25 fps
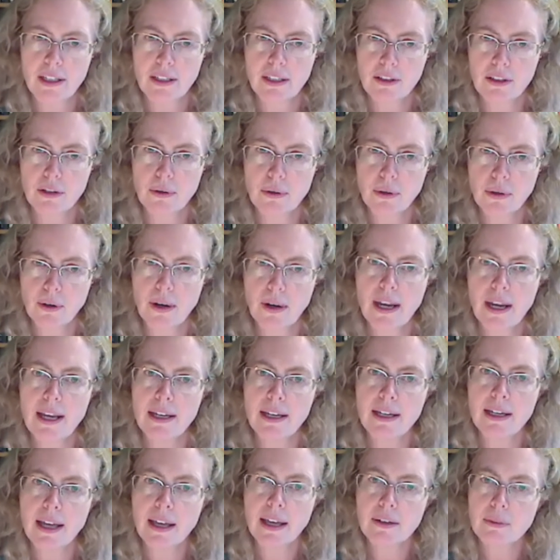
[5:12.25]
in
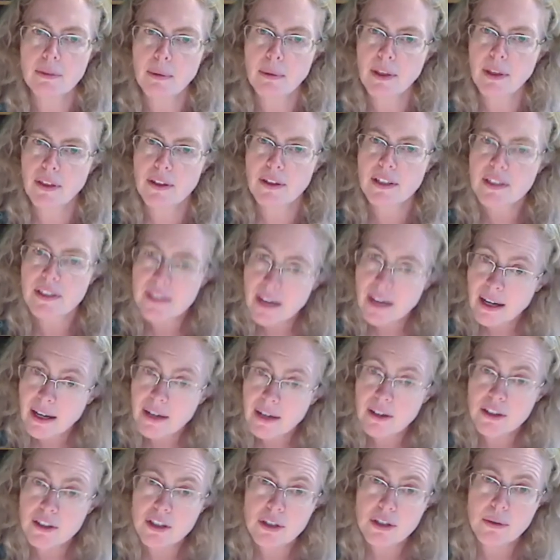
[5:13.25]
Ukraine, and with a
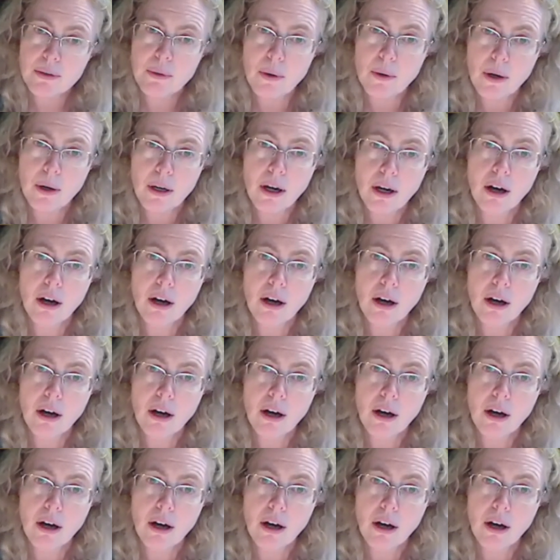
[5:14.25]
desire to